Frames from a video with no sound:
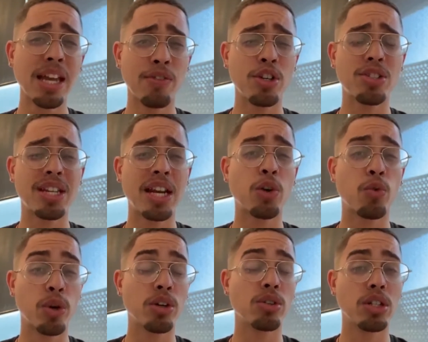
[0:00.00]
If you're sending
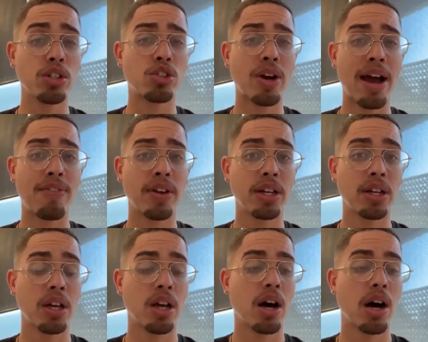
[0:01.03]
real deal traffic,
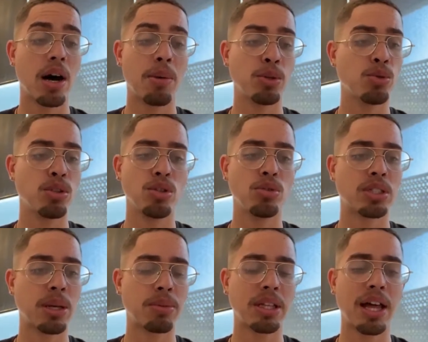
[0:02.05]
you would use
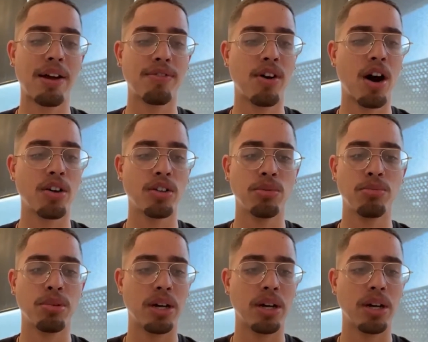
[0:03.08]
something like Volume.